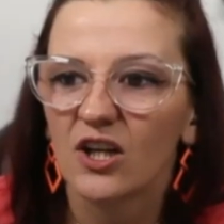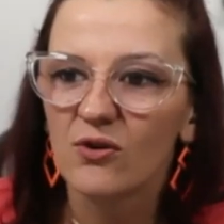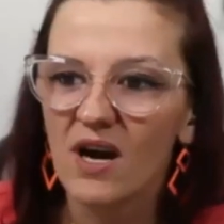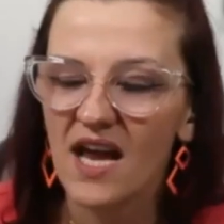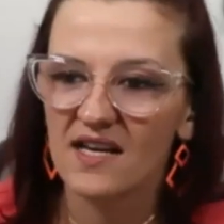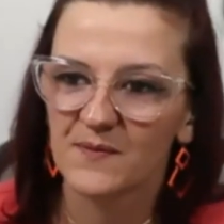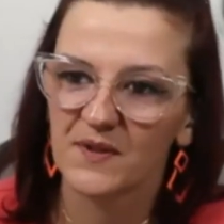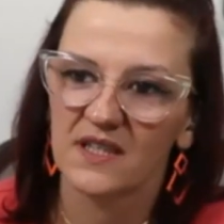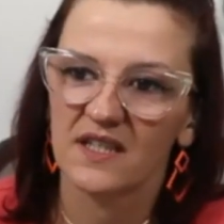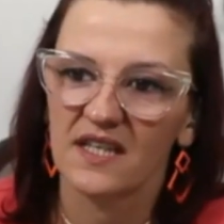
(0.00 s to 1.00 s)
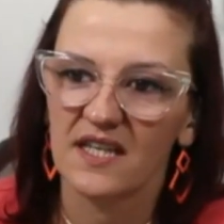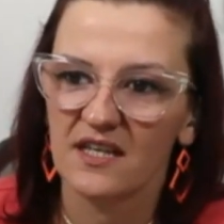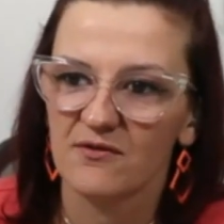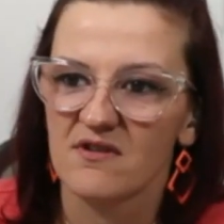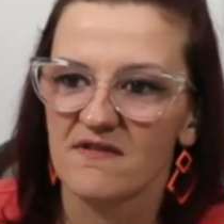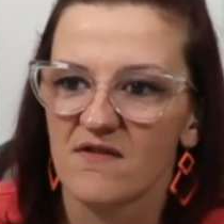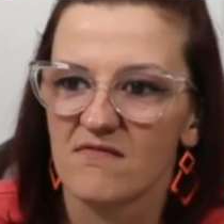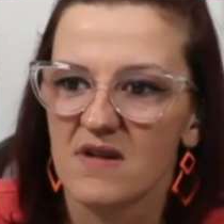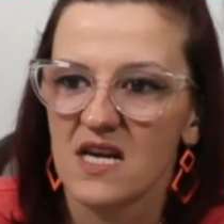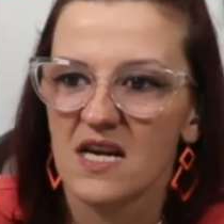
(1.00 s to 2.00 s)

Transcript: has been a hero for me?